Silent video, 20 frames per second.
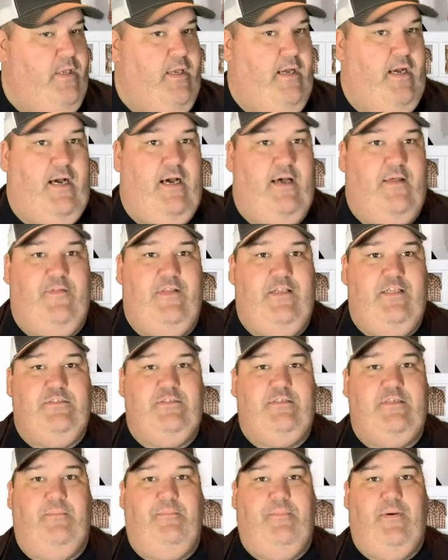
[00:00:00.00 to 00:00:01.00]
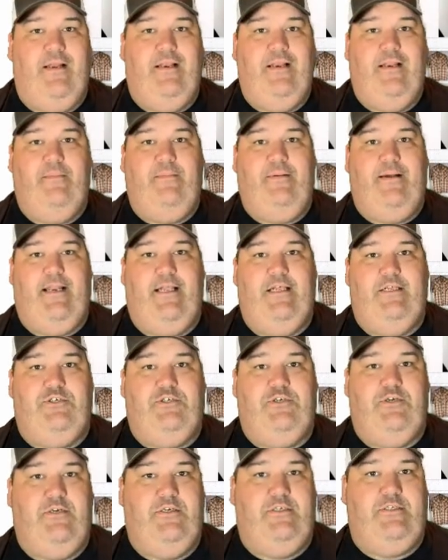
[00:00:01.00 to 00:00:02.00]
Uh, these uh, button-up kind of
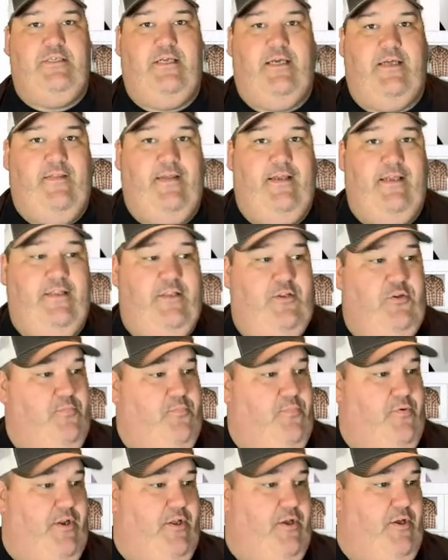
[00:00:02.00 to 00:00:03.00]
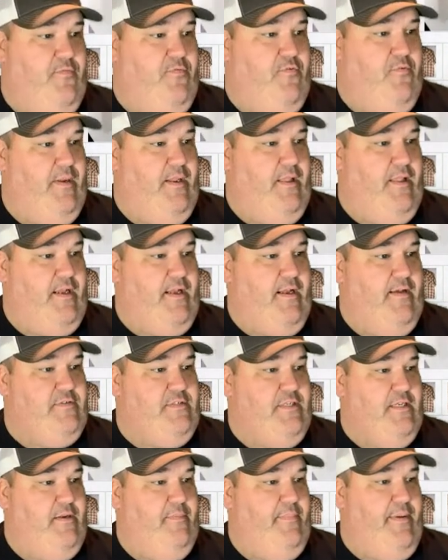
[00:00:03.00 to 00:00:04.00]
shirts, uh, they do pretty good for me, like I've
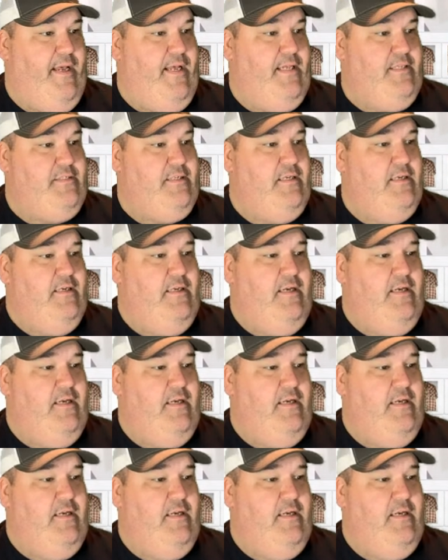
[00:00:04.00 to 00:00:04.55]
said in the past.